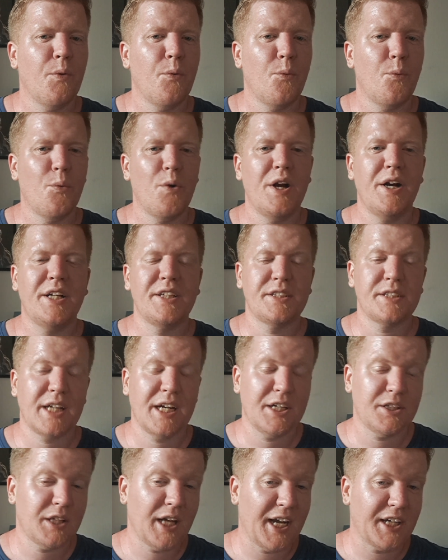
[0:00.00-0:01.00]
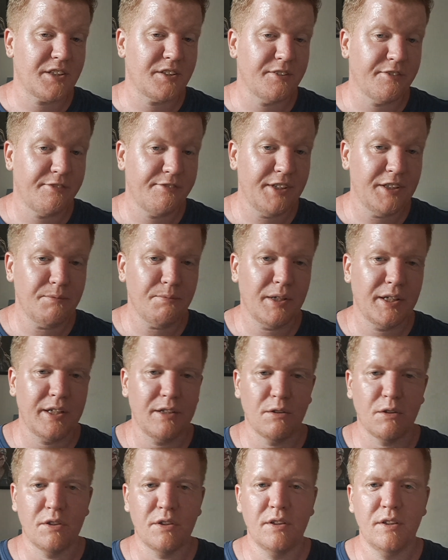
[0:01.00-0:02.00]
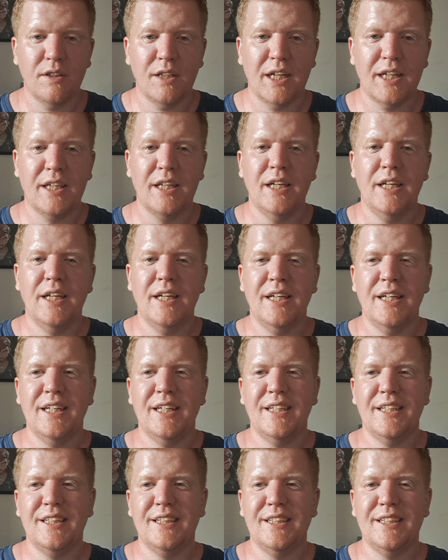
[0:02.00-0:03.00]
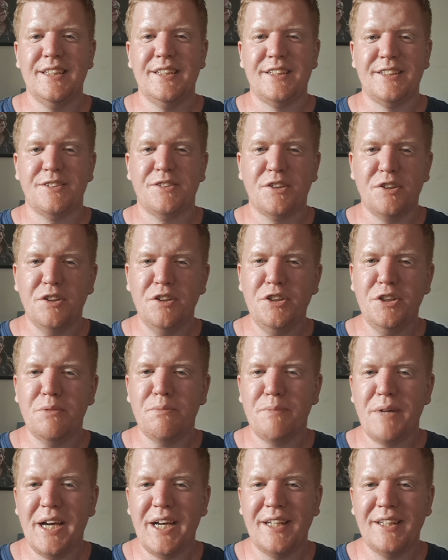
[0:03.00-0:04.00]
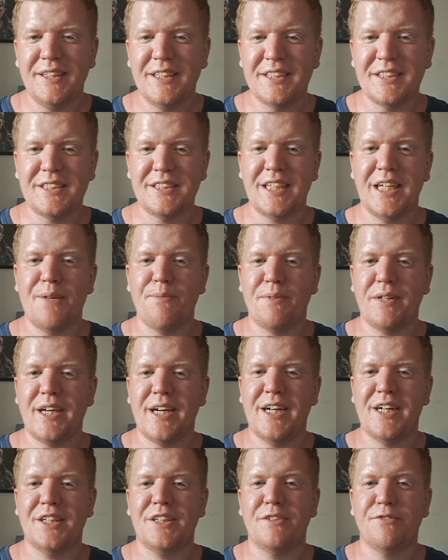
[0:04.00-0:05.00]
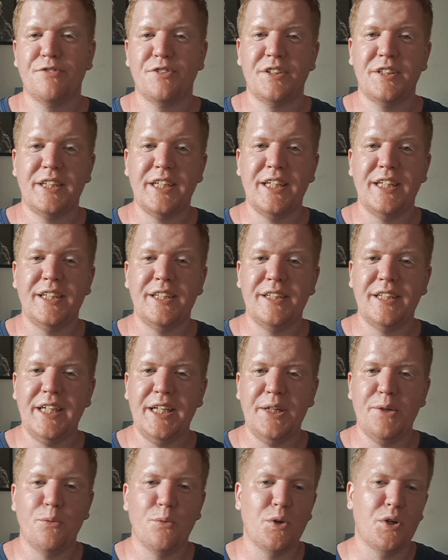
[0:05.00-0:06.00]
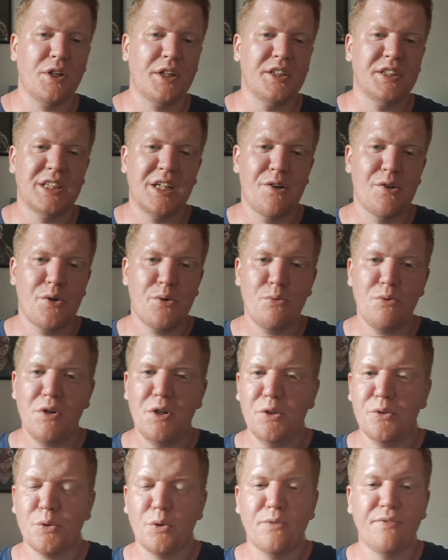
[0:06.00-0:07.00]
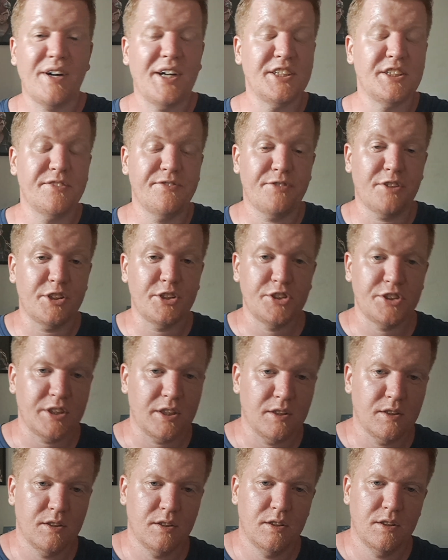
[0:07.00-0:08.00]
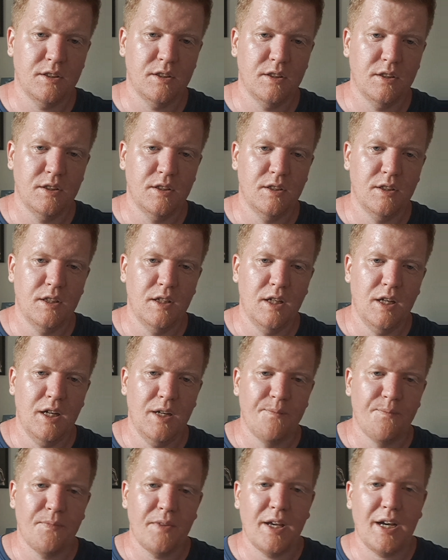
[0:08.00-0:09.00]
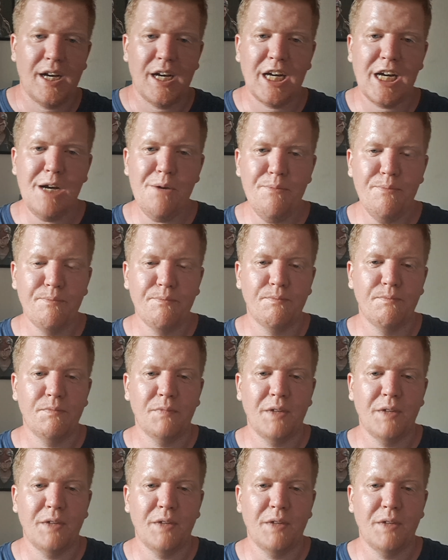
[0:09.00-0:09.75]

where this character actually fit, or like, could you make the same character for D&D work in Savage World, or vice versa. I